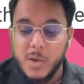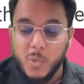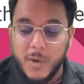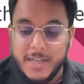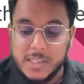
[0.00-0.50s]

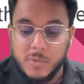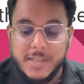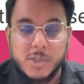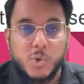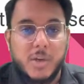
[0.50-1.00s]
What is
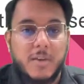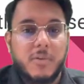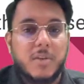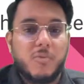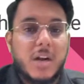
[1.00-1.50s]
one solar,
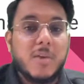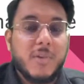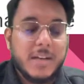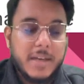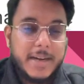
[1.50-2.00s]
one world,
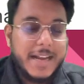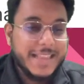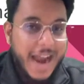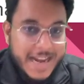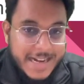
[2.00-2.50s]
one grid?
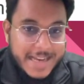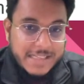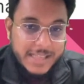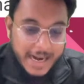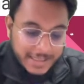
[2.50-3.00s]
The idea
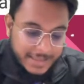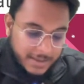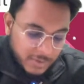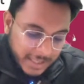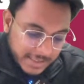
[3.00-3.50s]
is that
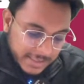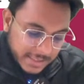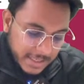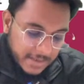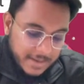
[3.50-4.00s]
the
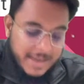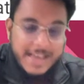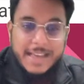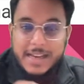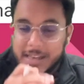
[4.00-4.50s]
sun
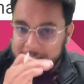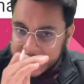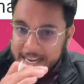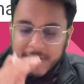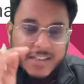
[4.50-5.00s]

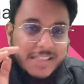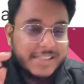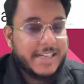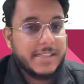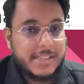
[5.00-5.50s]
never
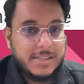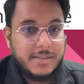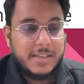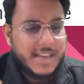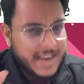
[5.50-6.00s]
sets.
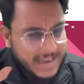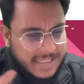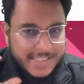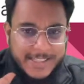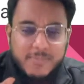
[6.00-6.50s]

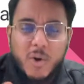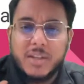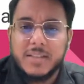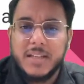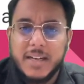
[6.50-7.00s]
In some or
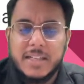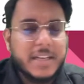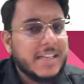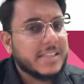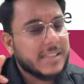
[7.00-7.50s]
the other
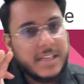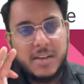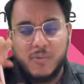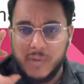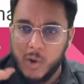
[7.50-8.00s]
countries,
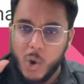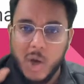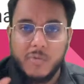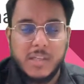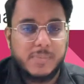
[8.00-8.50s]
sun will
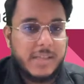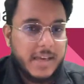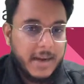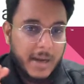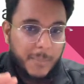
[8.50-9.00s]
always be
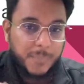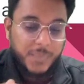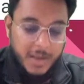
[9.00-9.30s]
there up.